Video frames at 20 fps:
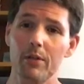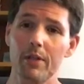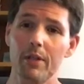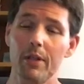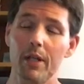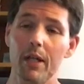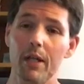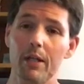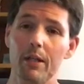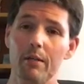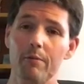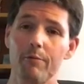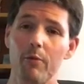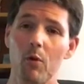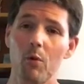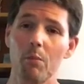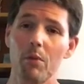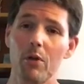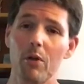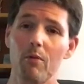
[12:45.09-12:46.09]
and the
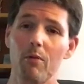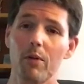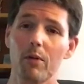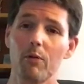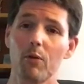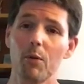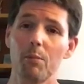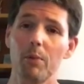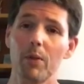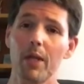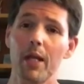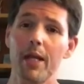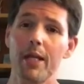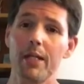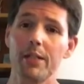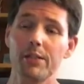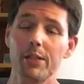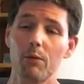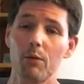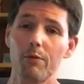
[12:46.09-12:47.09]
foreman over the group of
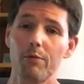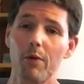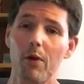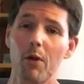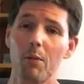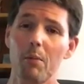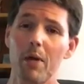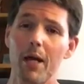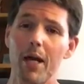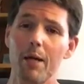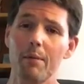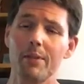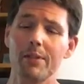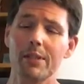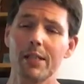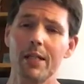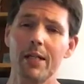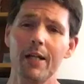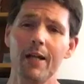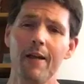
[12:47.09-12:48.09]
ladies that were following behind, he
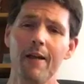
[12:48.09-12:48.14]
said,